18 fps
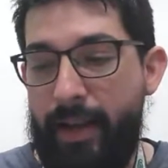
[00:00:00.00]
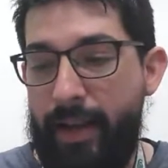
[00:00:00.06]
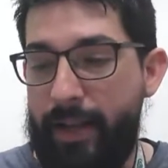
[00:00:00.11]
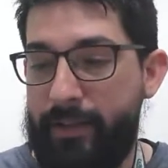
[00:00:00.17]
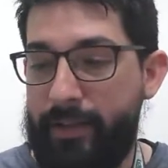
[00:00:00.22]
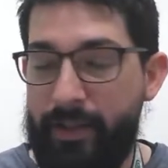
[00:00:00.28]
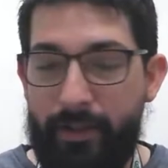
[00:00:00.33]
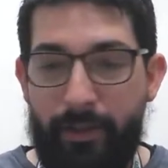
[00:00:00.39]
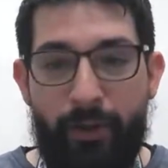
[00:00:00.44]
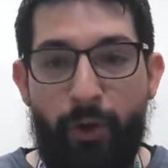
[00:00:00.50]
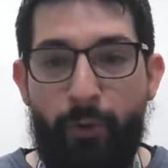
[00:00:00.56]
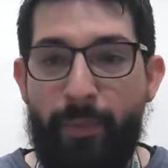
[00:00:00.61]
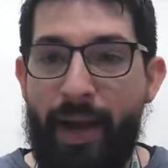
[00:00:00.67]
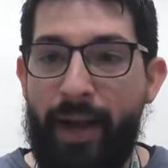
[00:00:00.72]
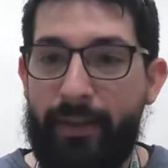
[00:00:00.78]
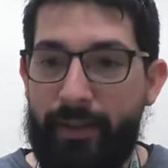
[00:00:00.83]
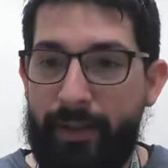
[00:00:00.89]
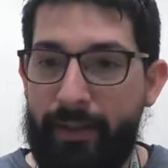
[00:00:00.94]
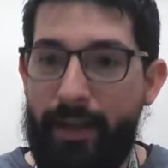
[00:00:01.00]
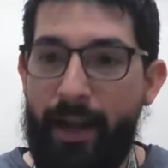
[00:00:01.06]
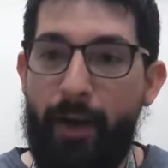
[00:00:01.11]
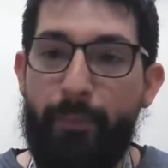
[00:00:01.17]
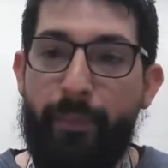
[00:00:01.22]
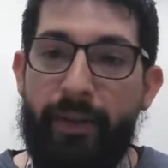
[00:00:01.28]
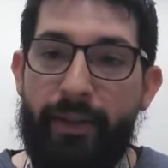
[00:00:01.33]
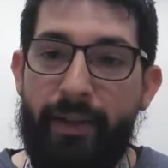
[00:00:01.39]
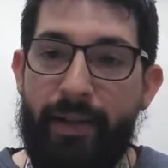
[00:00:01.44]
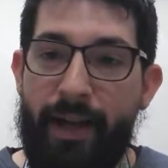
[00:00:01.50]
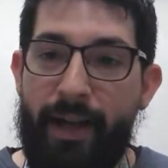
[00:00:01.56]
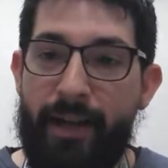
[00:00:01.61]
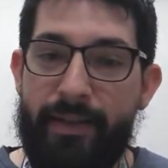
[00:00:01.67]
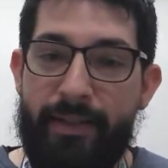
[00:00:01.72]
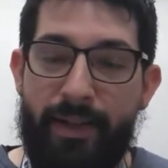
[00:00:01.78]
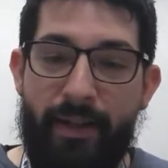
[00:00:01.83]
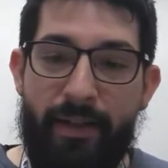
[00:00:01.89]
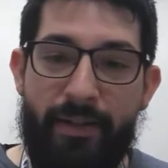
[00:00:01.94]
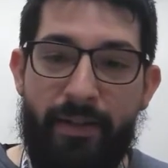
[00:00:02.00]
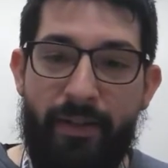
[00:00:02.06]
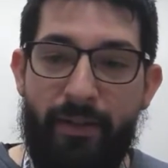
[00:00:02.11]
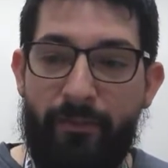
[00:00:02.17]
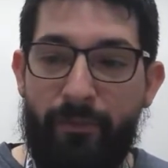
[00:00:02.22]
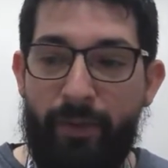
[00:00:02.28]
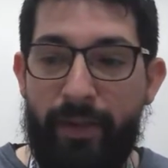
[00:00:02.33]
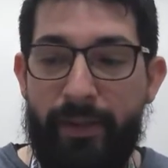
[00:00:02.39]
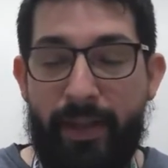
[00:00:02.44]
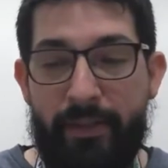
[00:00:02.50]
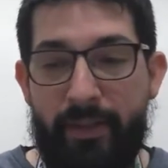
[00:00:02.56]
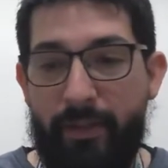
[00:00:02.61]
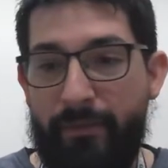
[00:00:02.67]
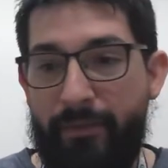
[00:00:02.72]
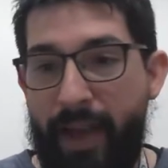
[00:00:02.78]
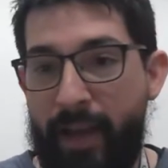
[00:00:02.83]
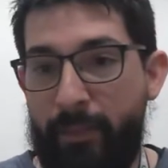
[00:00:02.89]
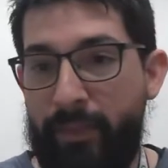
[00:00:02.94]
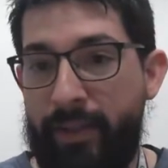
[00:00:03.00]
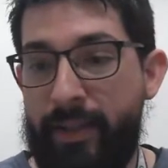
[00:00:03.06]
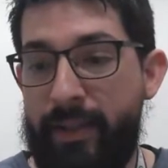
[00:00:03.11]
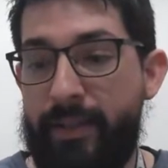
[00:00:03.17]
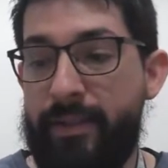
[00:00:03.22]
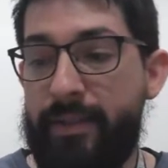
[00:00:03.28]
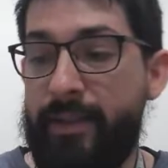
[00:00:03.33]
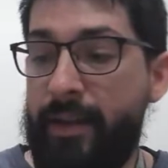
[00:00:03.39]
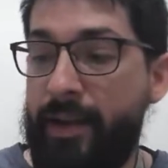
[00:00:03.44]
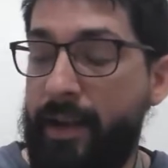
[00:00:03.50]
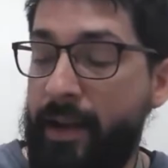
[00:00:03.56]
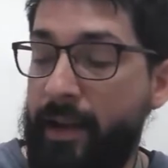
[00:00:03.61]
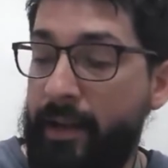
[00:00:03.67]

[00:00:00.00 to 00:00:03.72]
It's going to go back to helping the guys that I served with and their families.